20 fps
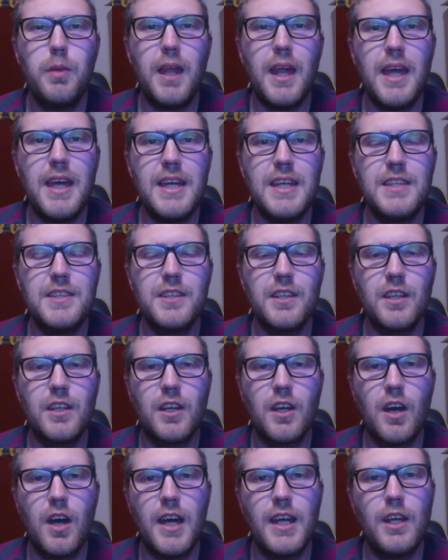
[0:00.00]
plays
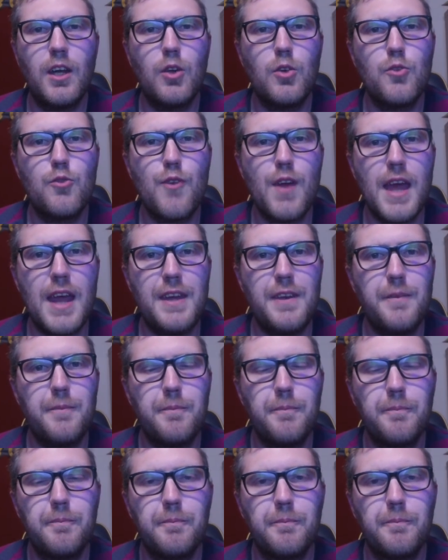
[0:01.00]
Kylo Ren?